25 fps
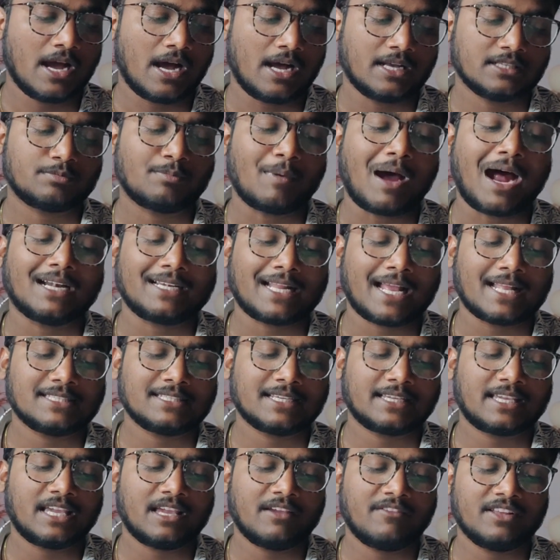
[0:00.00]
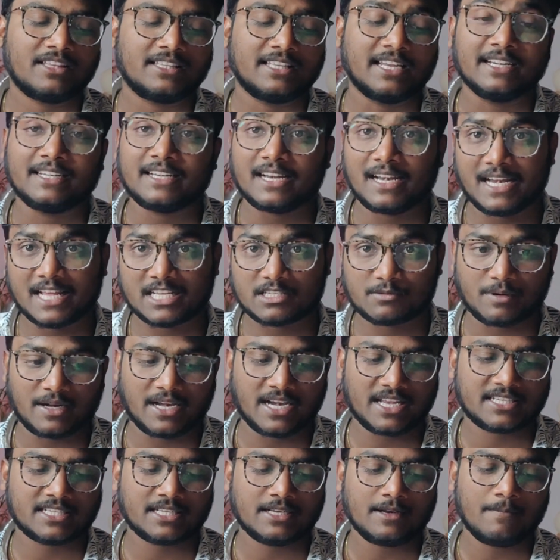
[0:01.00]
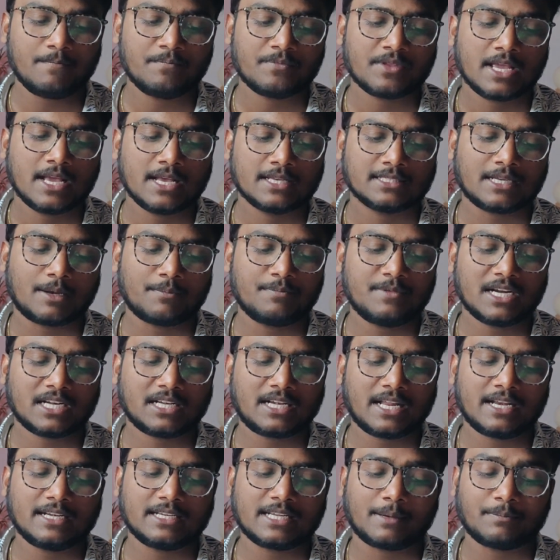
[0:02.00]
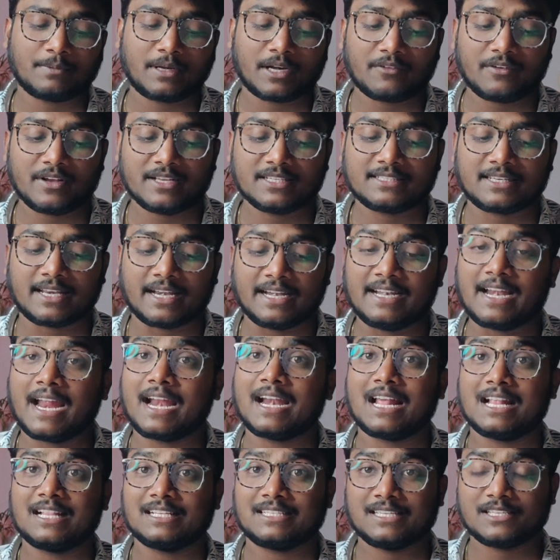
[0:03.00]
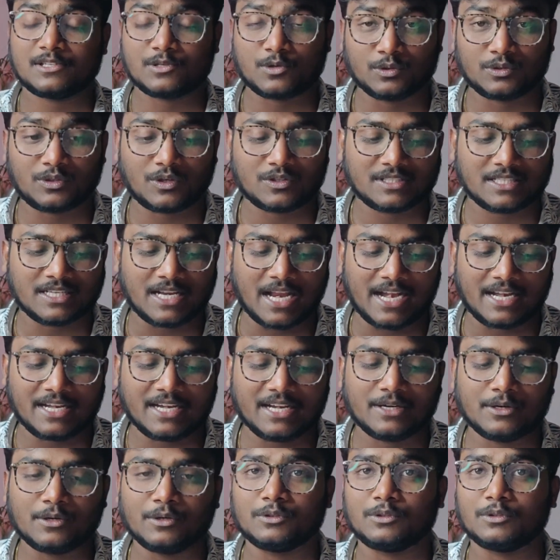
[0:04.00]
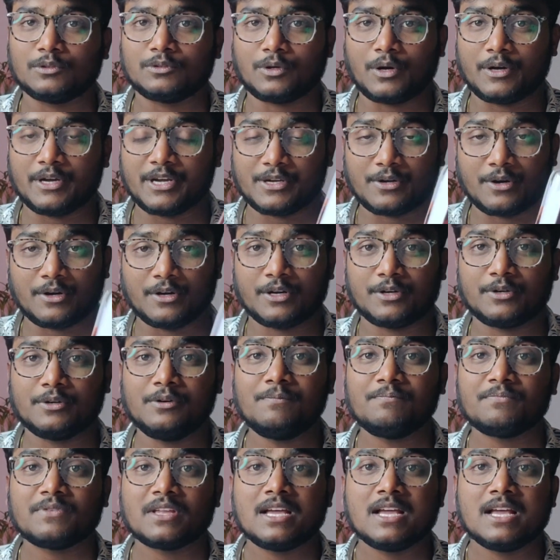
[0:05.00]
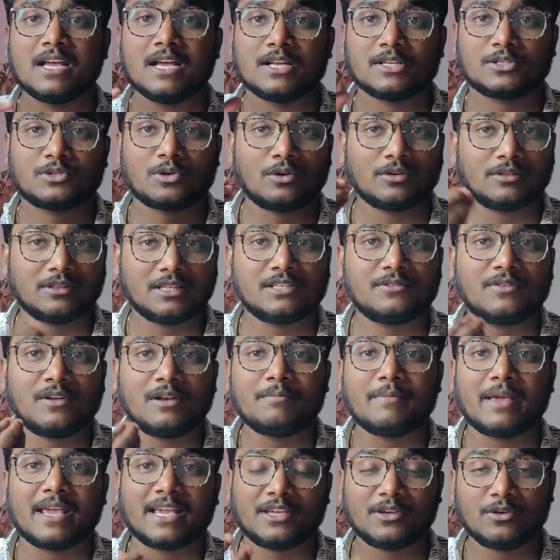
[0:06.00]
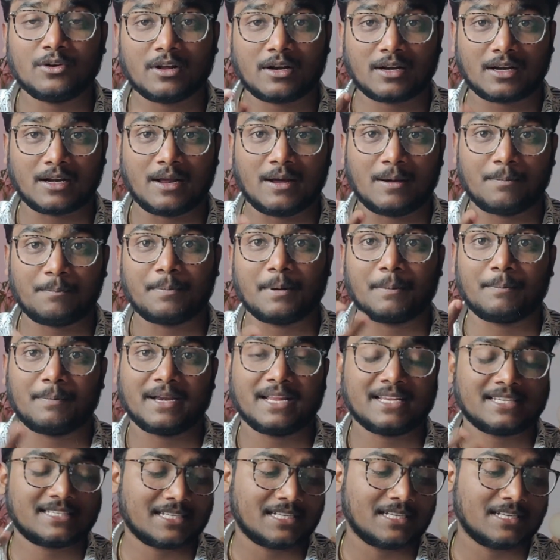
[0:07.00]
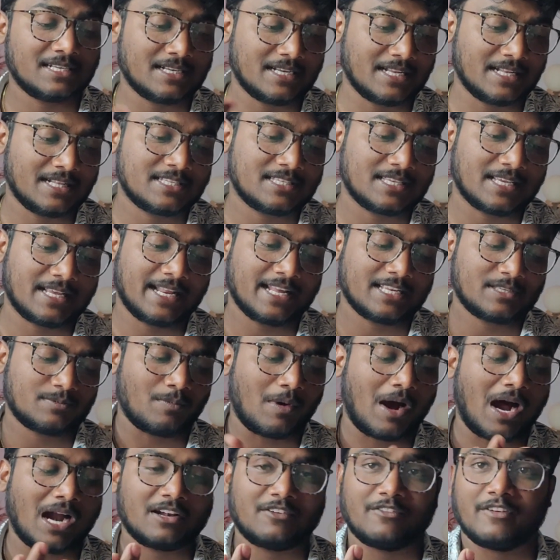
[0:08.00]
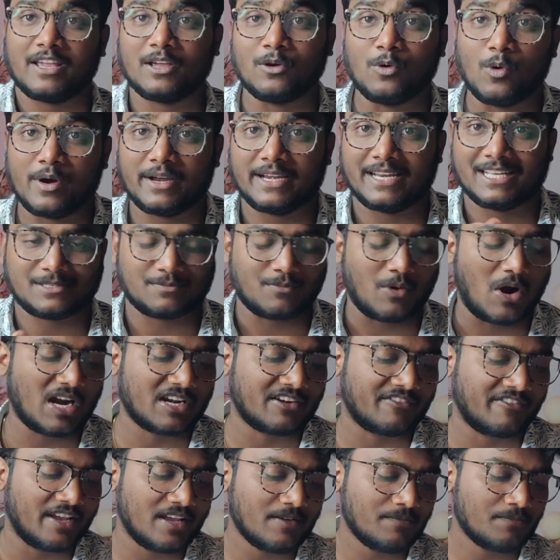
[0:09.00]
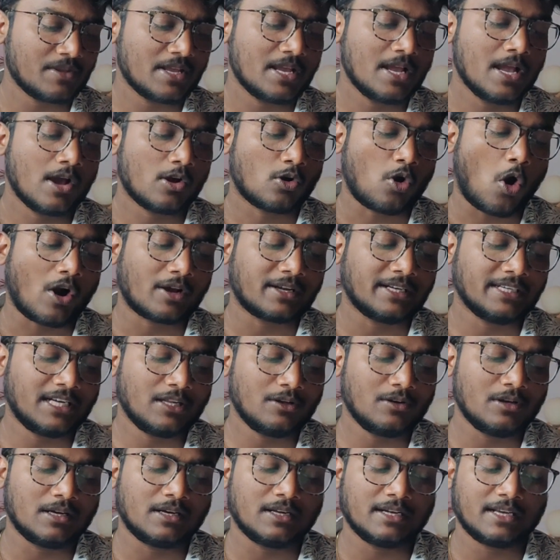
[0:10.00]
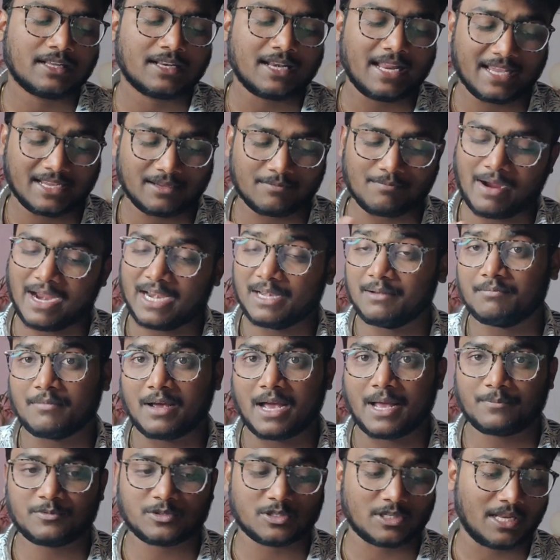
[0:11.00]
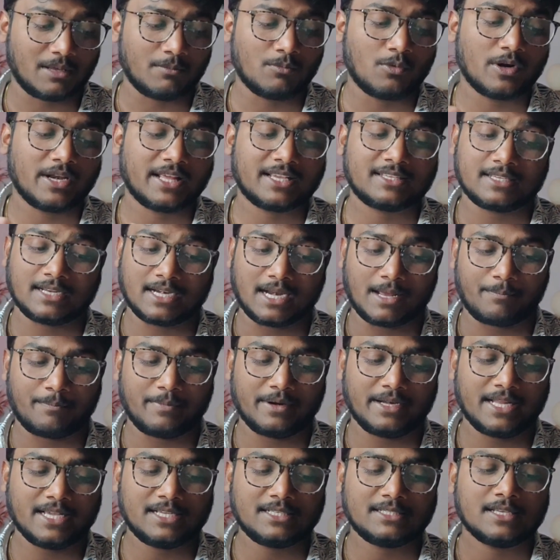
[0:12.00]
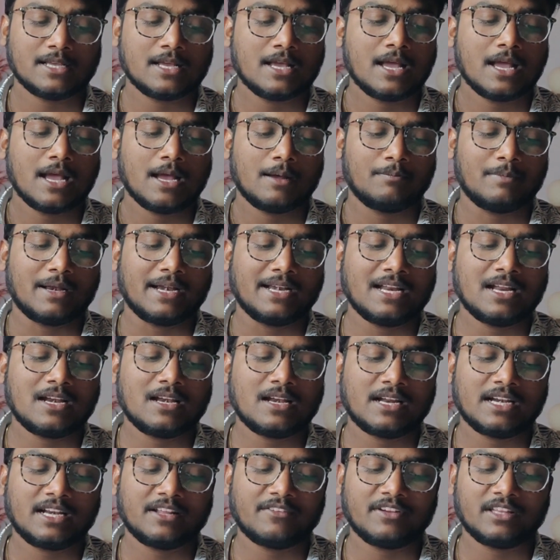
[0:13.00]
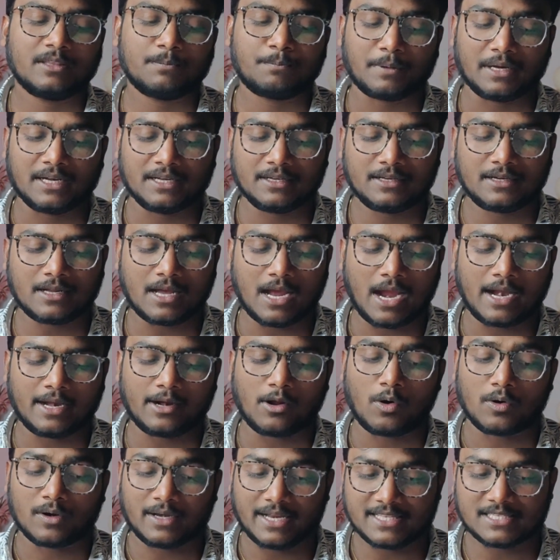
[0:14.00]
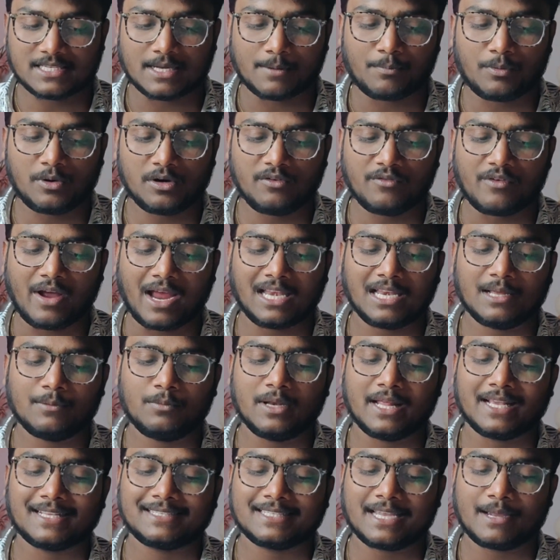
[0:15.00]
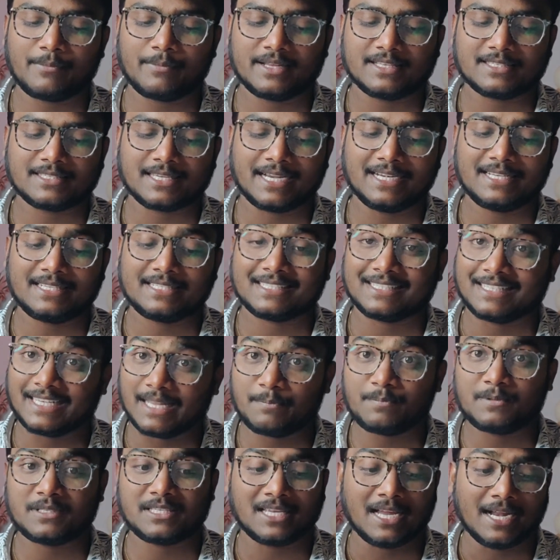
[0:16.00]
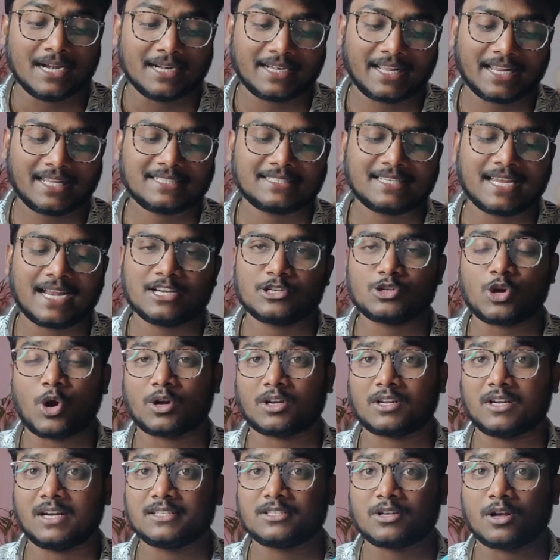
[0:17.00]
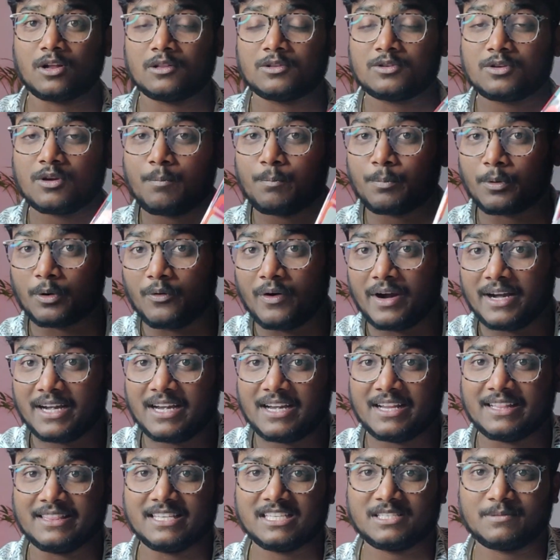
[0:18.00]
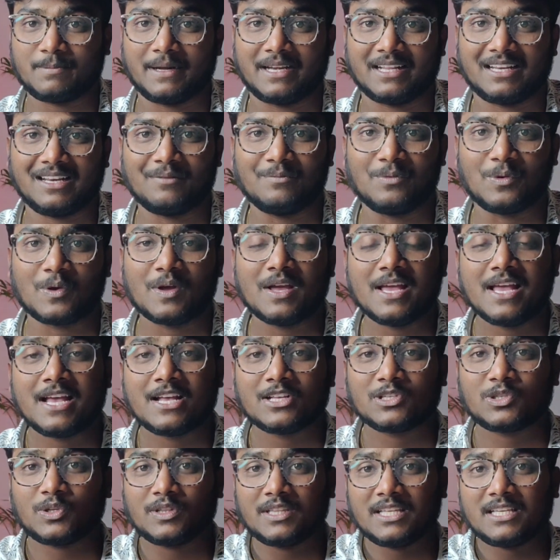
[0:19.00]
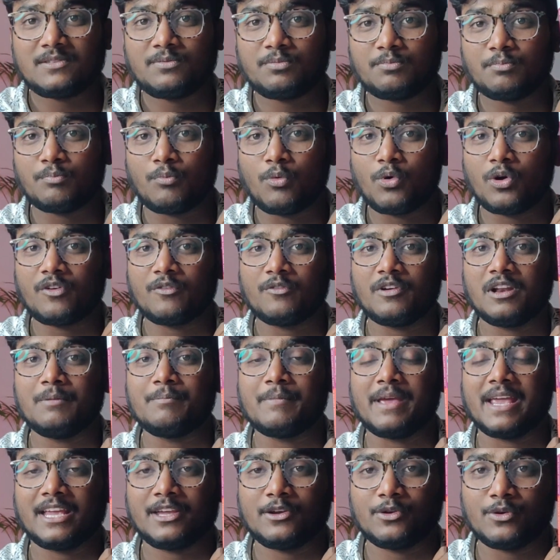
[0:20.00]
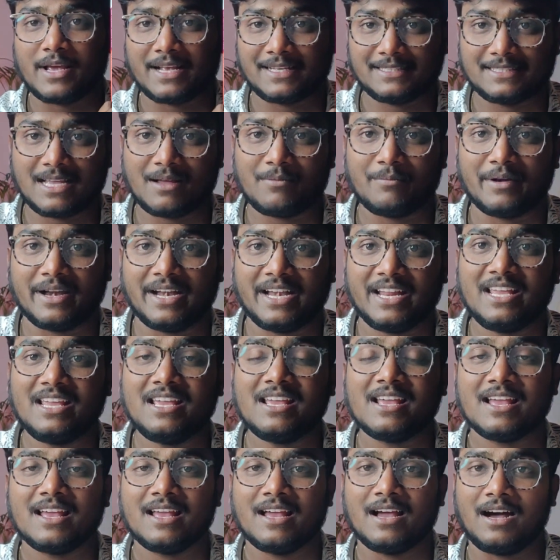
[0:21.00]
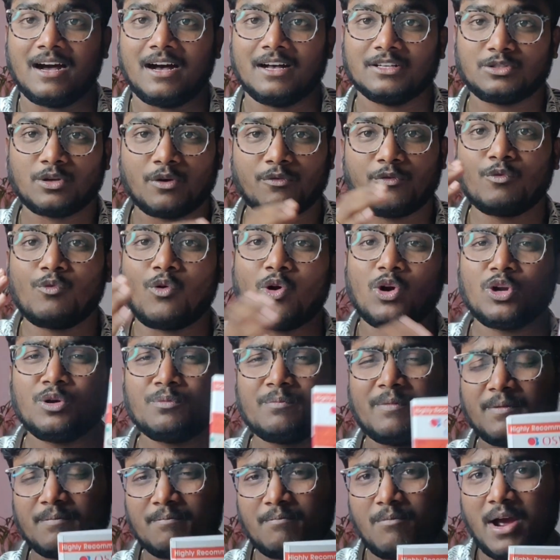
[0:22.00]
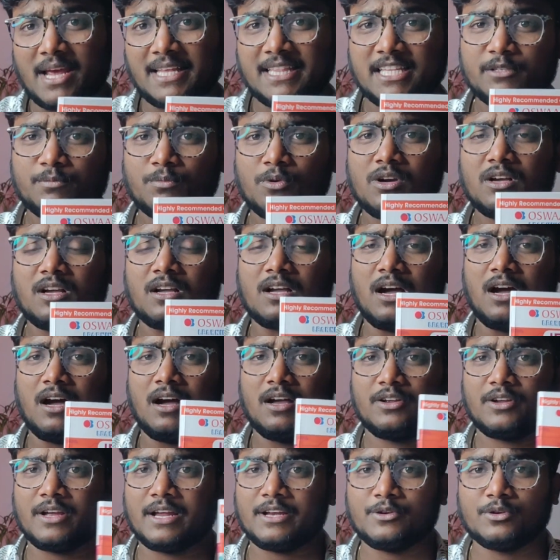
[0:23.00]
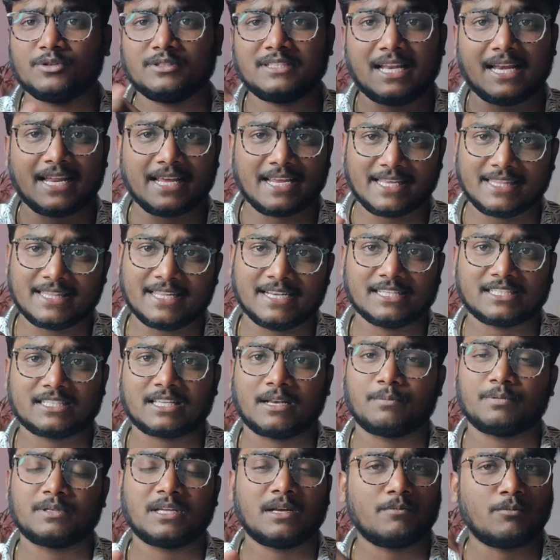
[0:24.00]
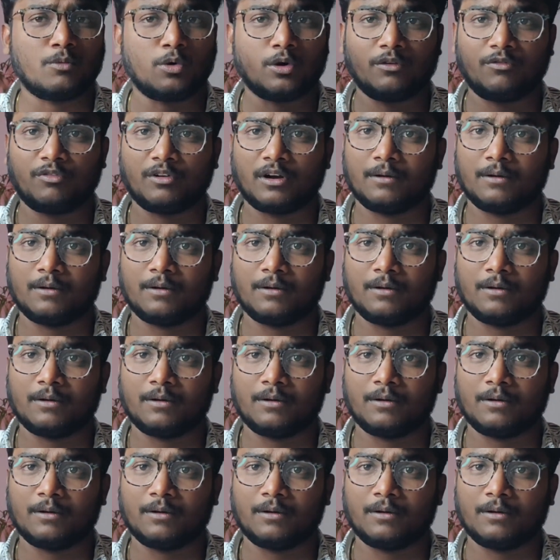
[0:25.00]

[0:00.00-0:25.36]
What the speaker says: A smart answer key with detailed explanation, subject and chapter wise trend analysis 2019 to 2022. So this will make your preparation in a smart way, go in a smart way. Cognitive learning like mind maps, mnemonics and appendix, blended learning with print and online support, valuable exam insights, tips, tricks and shortcuts also provided in this particular book. So this book will make you exam ready. So if you want to buy this book, you can use the link in the description, both